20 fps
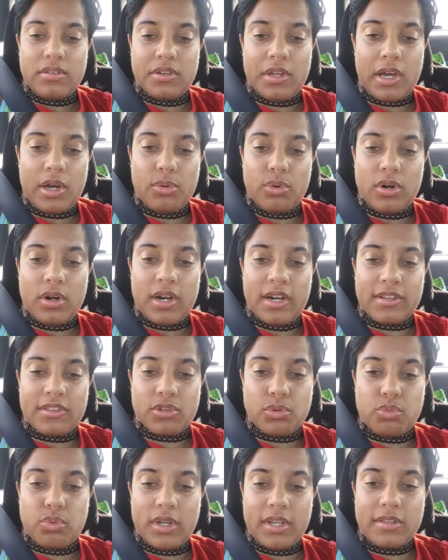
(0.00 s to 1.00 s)
Now we're
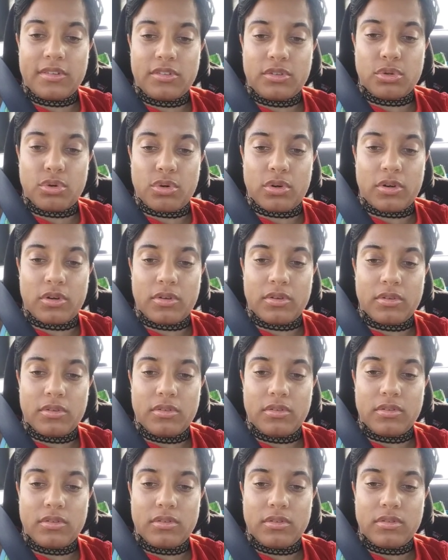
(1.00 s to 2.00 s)
at the wig store.
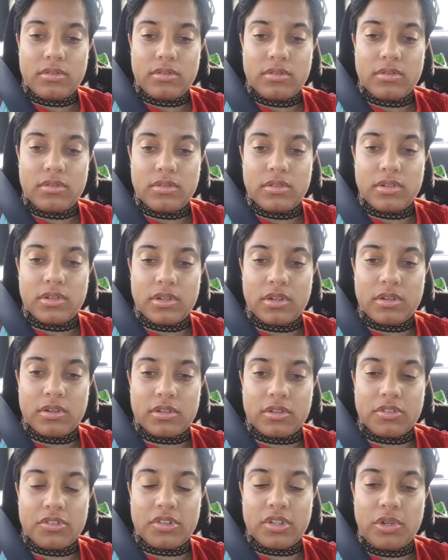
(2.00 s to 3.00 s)
You
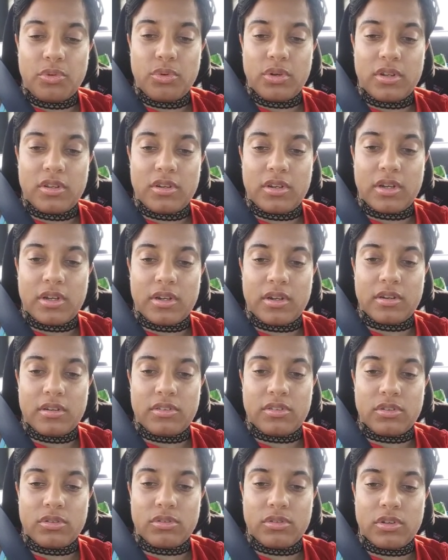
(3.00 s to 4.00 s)
know, she went in
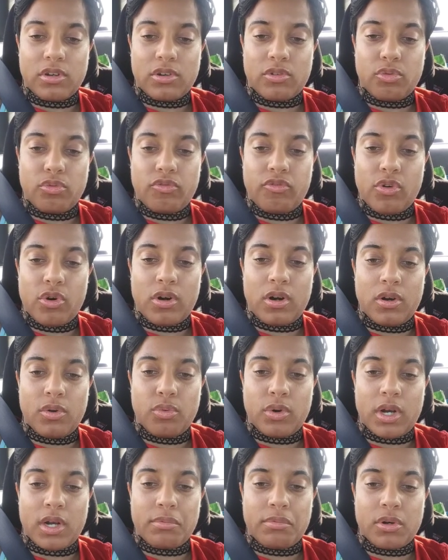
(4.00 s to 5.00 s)
there to look
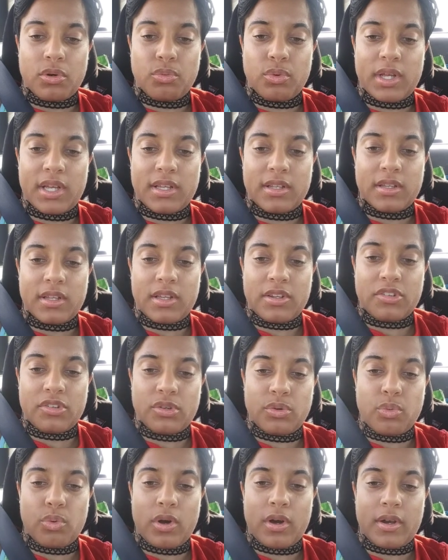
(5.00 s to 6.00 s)
for whatever wig that
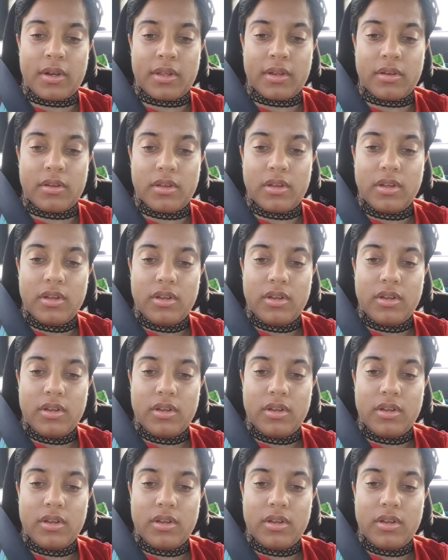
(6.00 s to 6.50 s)
she wanted.